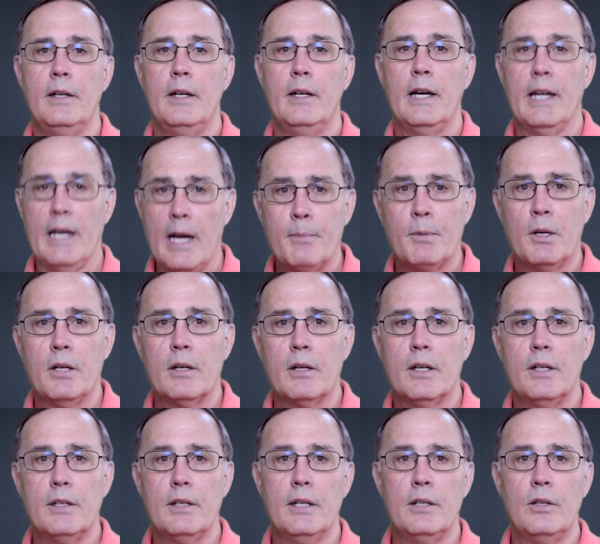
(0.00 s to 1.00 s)
And I'm going to
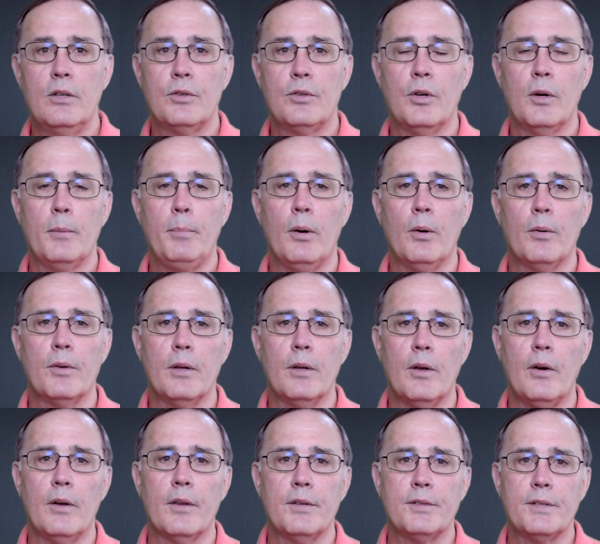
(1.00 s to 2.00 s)
continue to uphold the
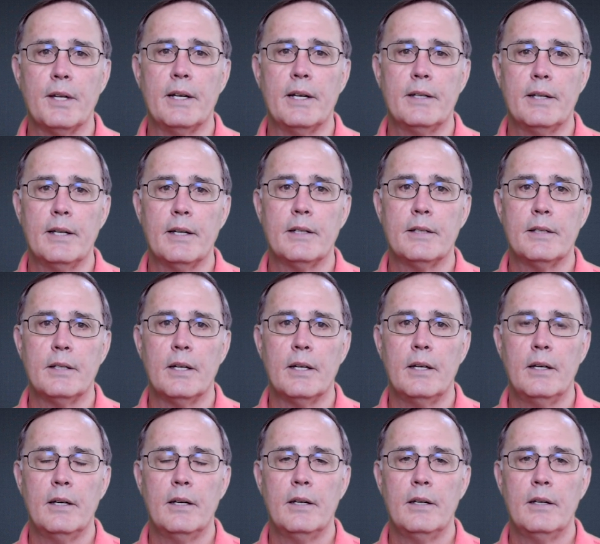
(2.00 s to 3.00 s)
law of the state of Tennessee.
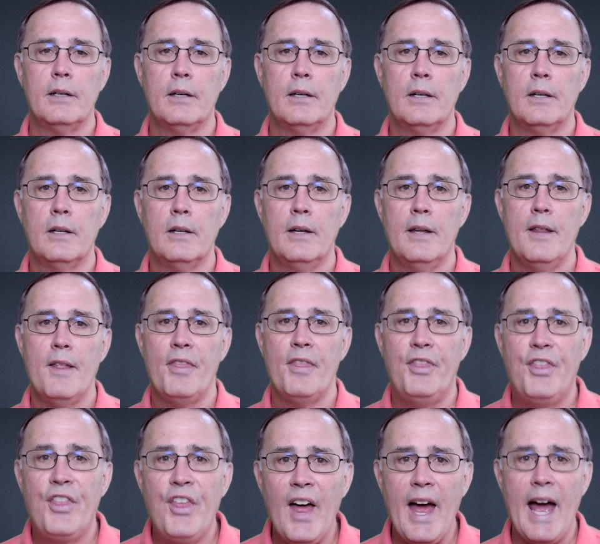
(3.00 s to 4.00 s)

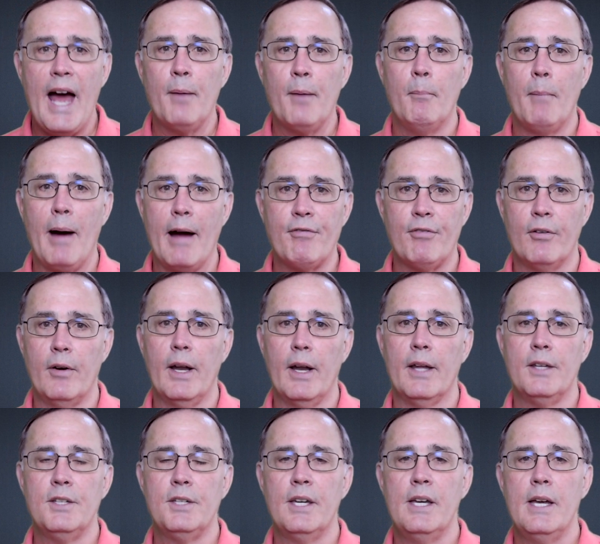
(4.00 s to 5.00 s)
That, my
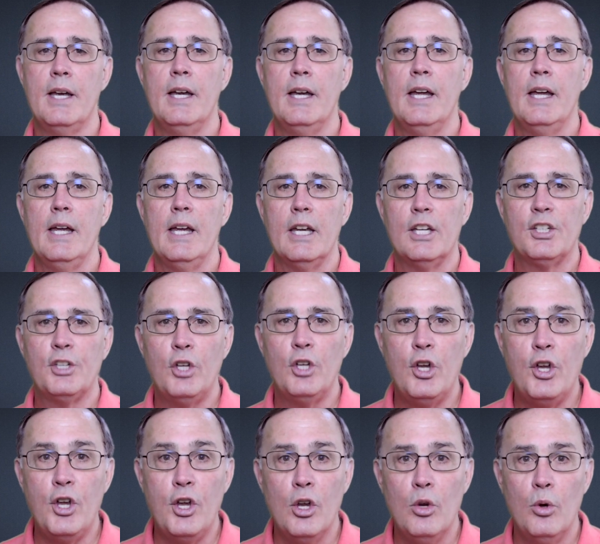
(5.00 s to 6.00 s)
friends, is
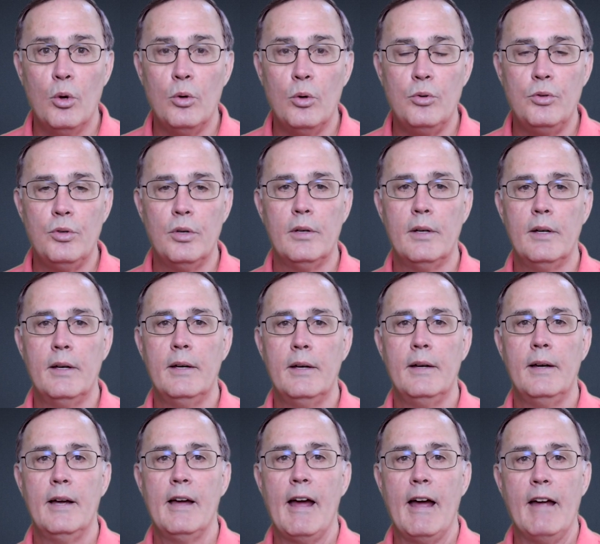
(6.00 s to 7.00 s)
huge.
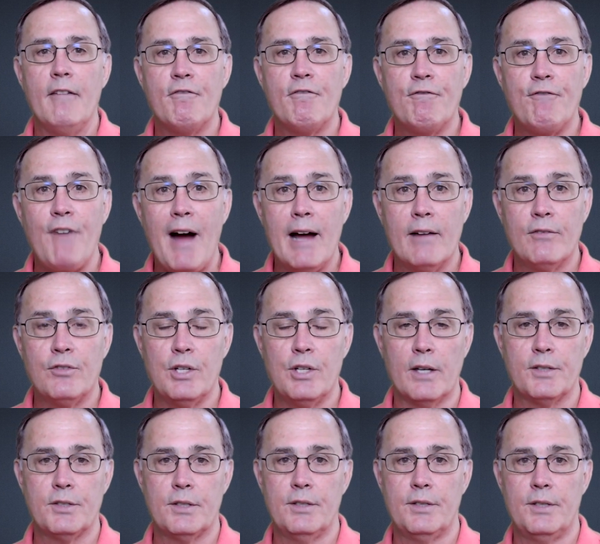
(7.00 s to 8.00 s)
And 5
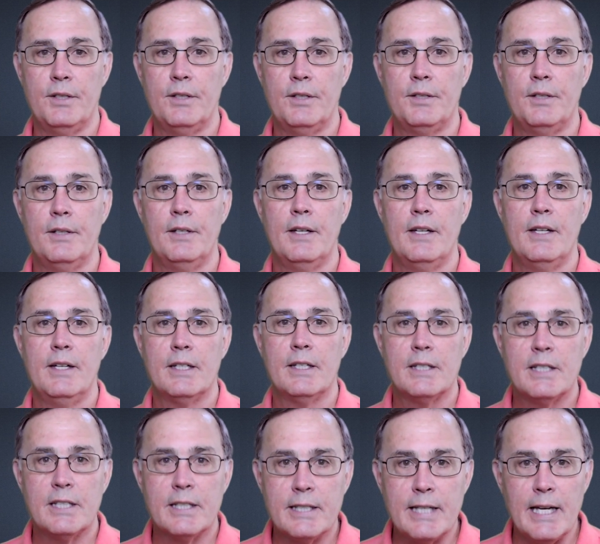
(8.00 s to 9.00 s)
justices
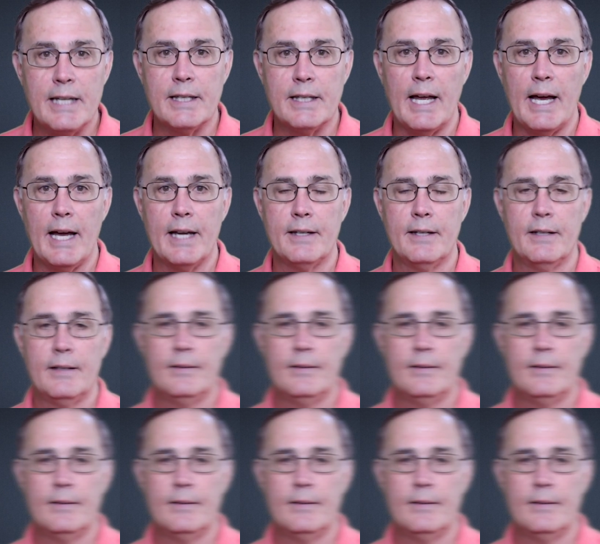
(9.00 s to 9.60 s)
said that.